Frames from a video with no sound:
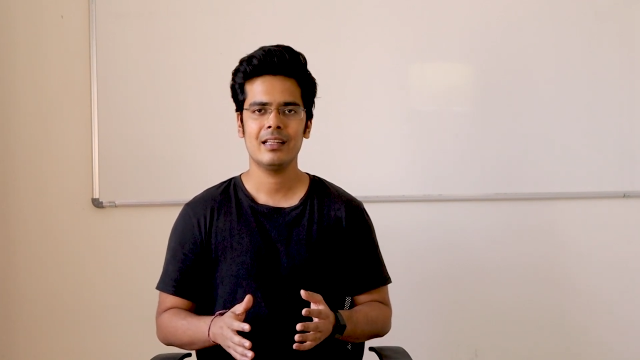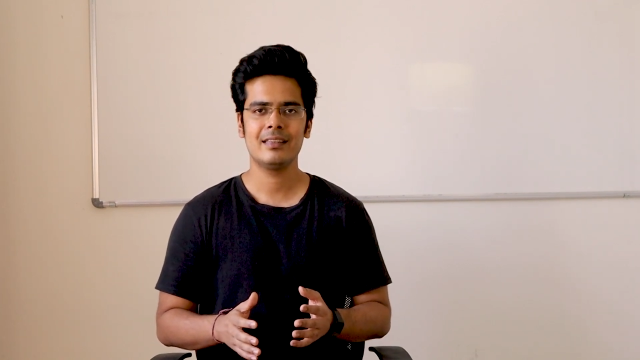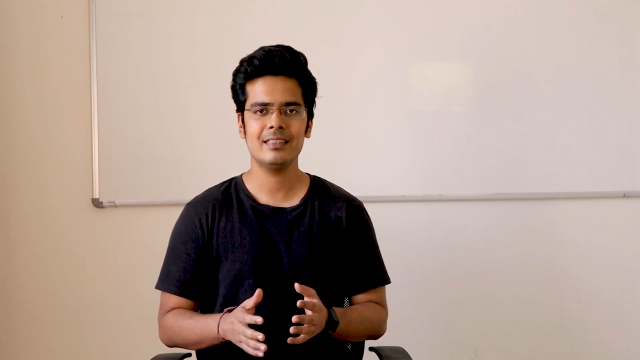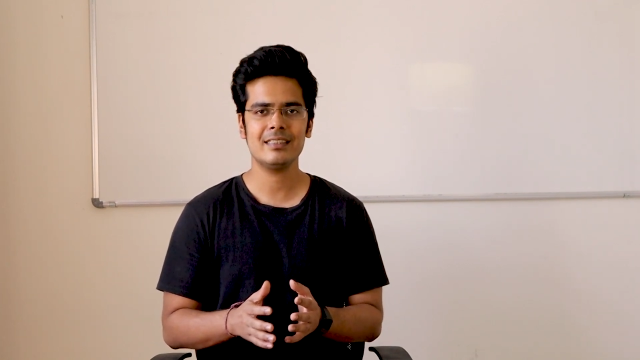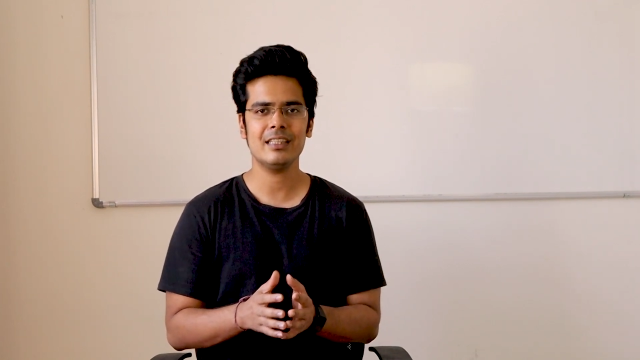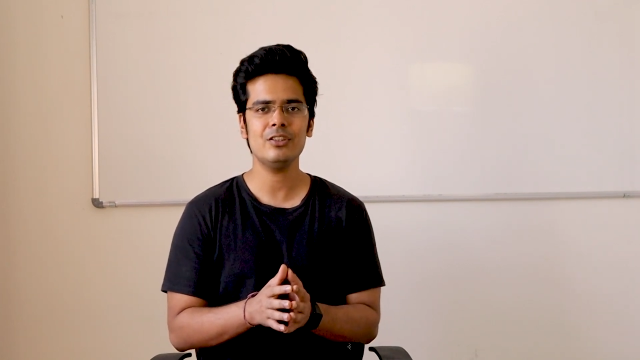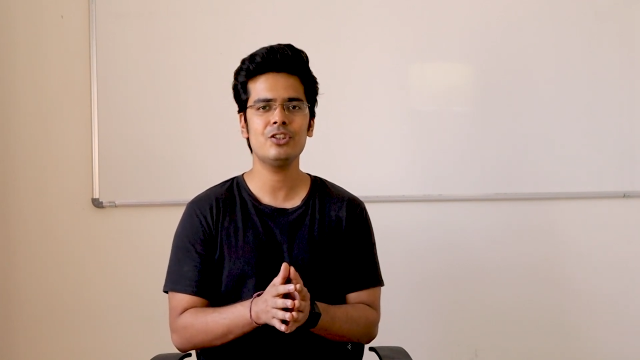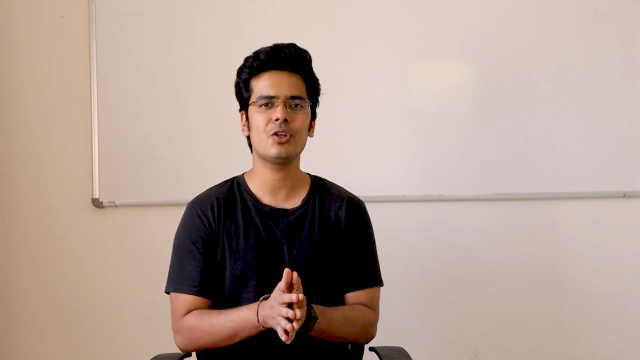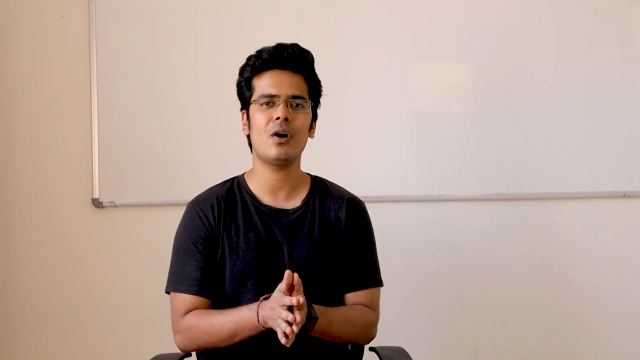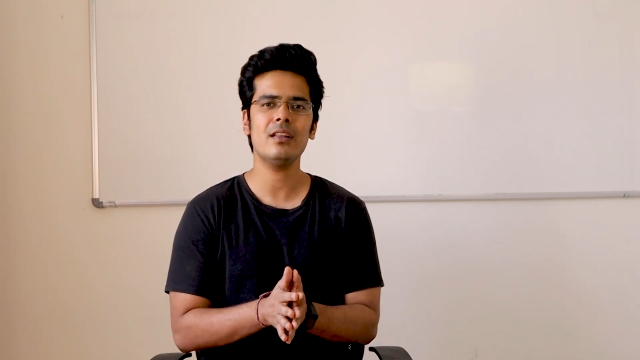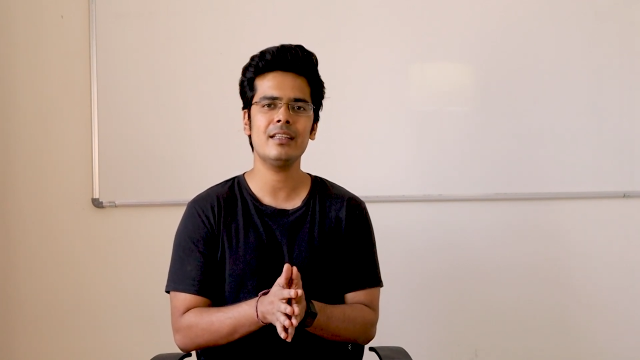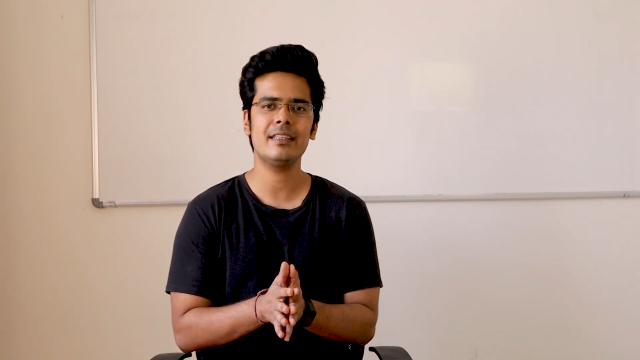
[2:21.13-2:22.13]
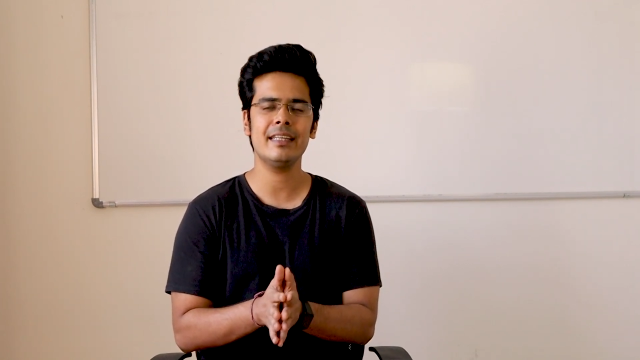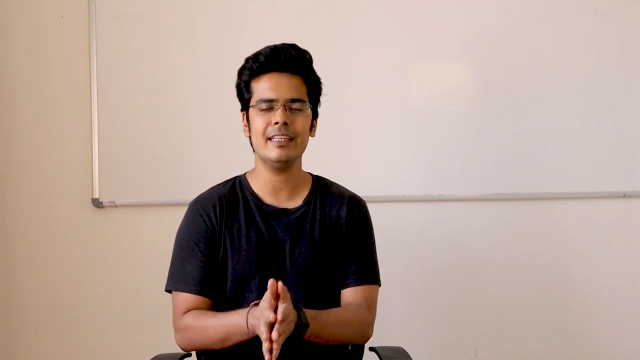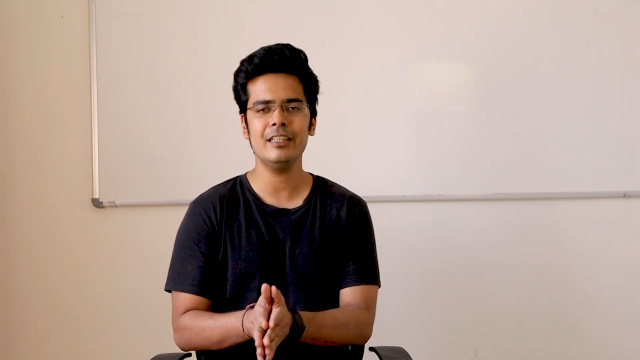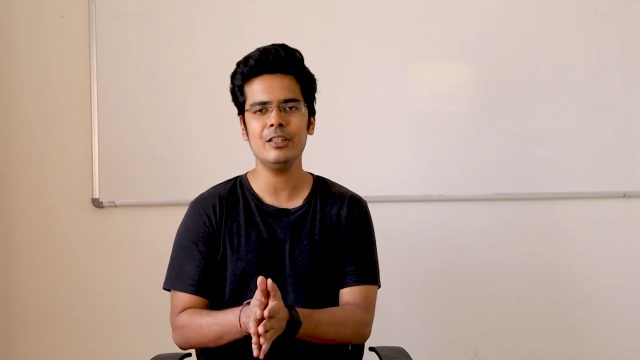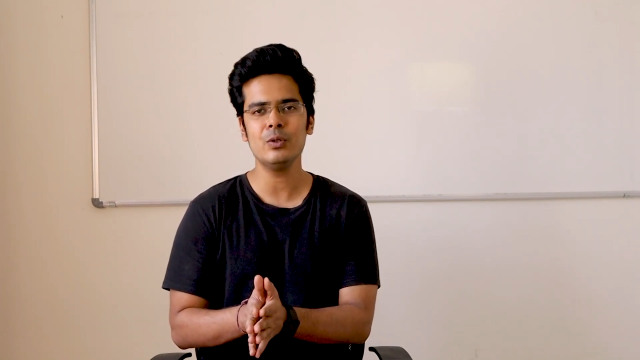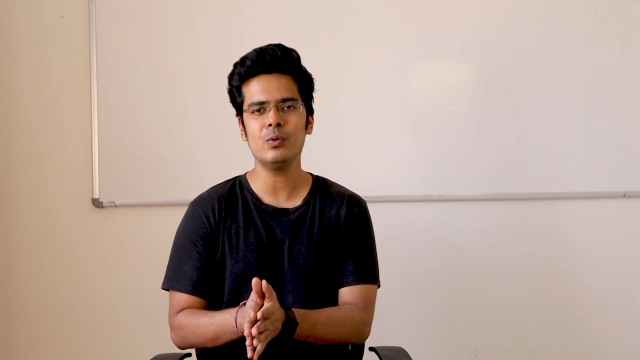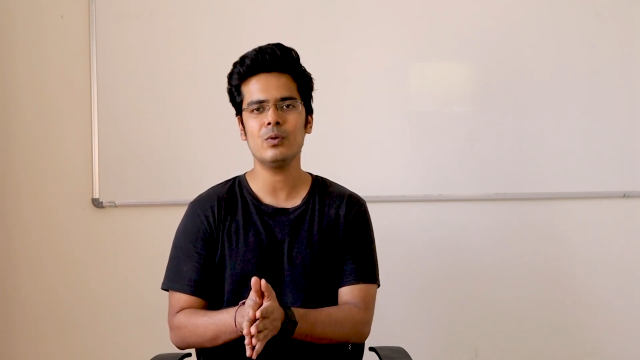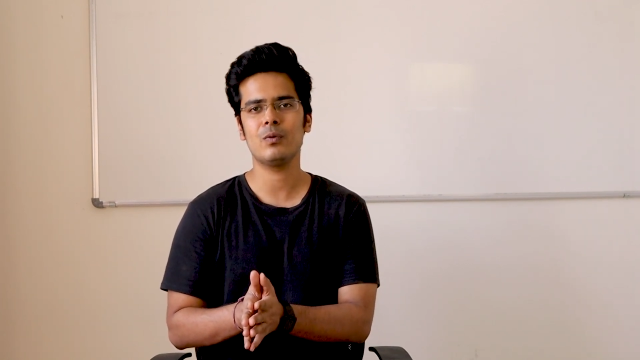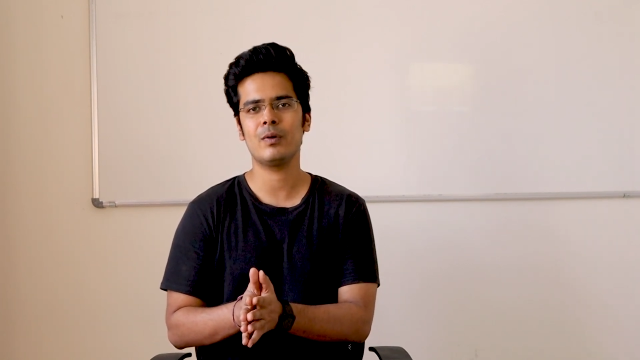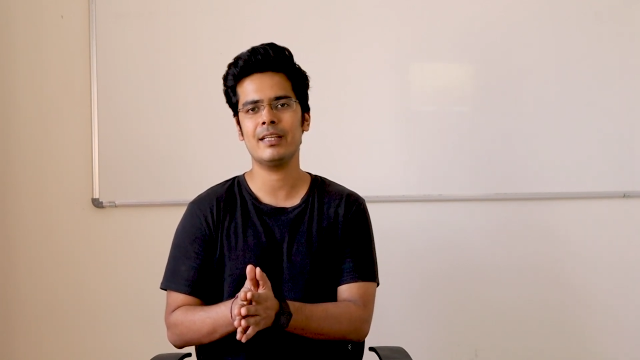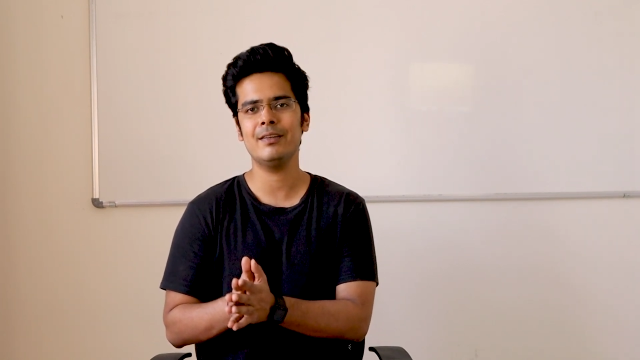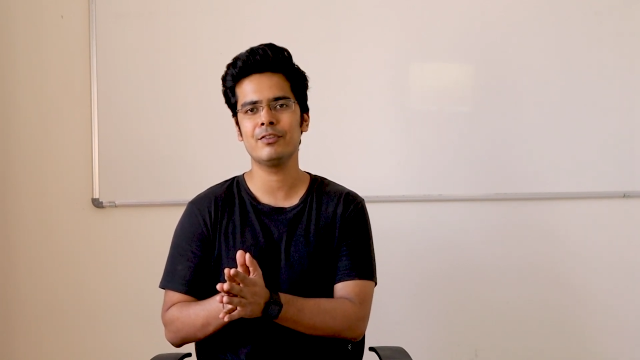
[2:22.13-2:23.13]
This ensured that he knew
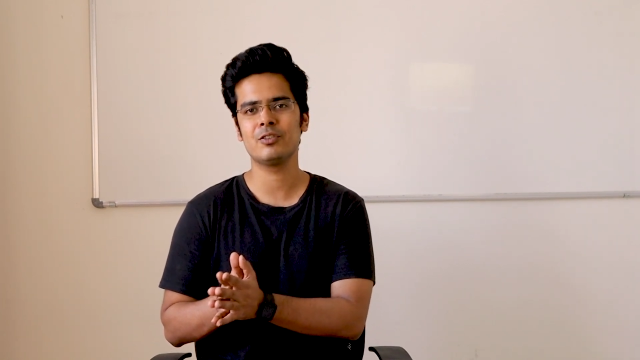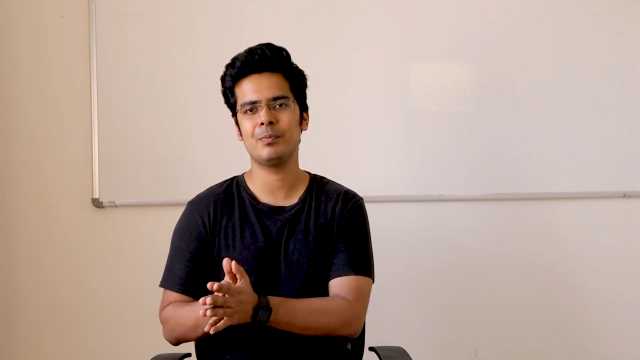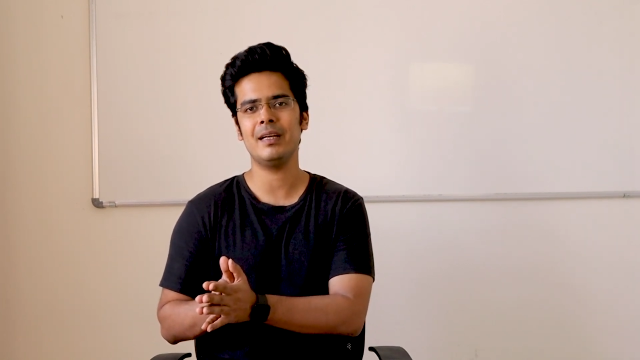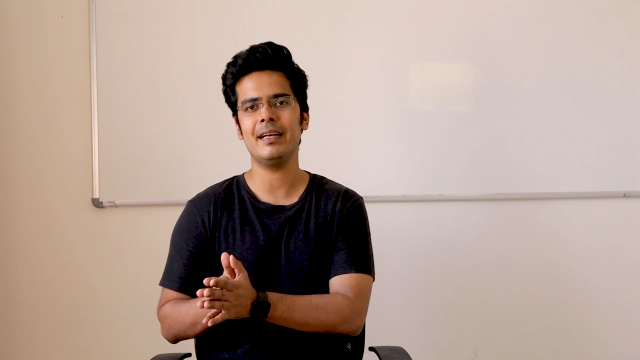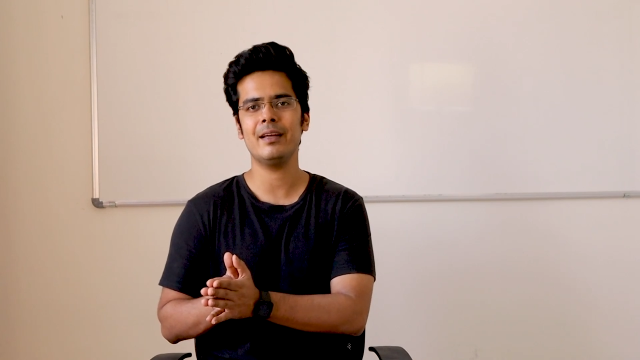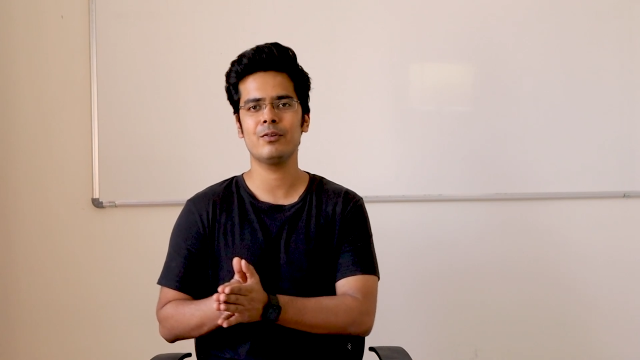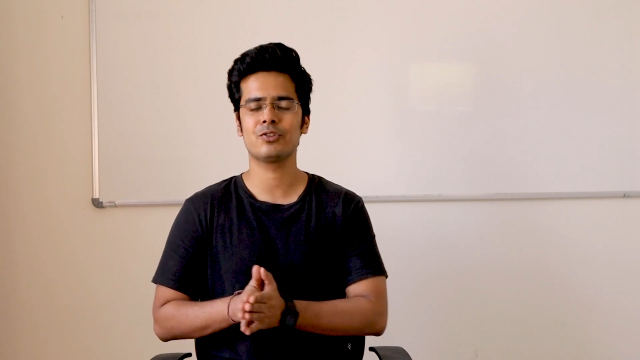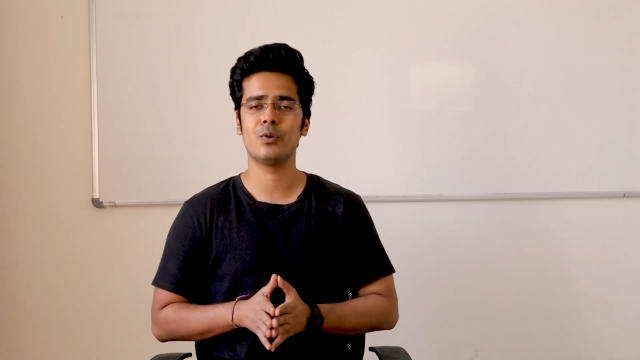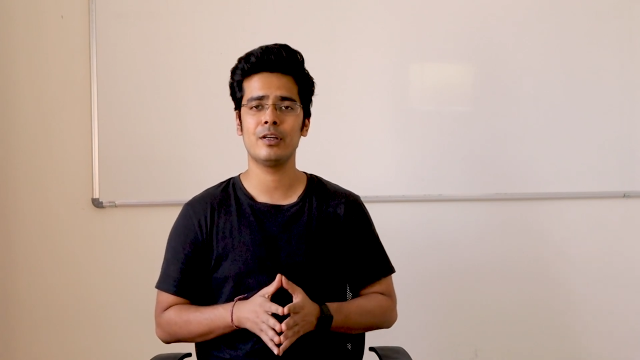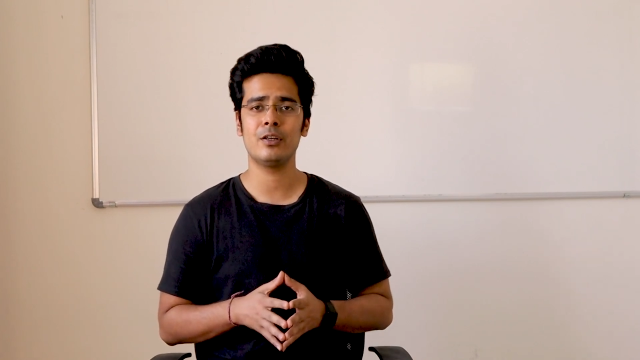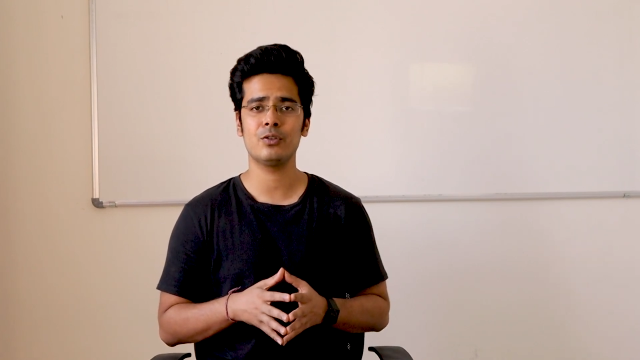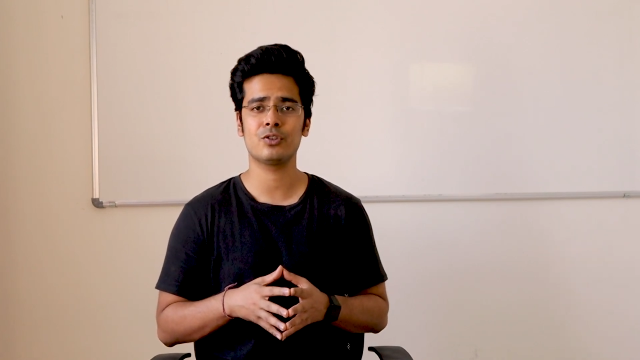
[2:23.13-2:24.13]
what he was building was going